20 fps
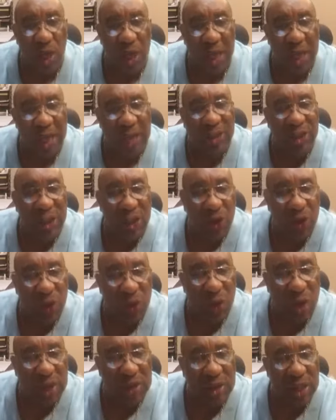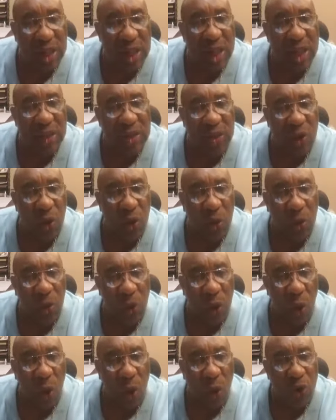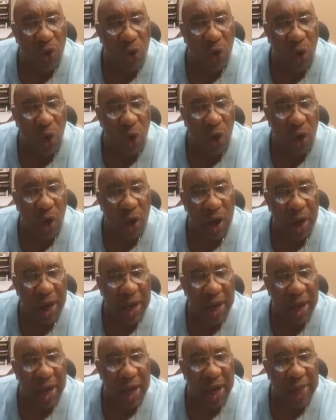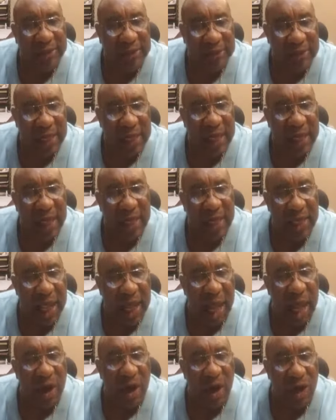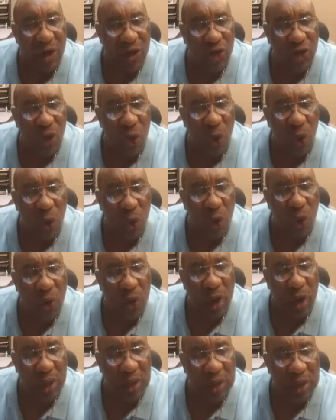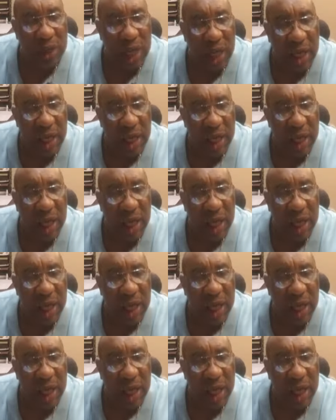He said, trust in the Lord with all your heart and lean not unto your own understanding.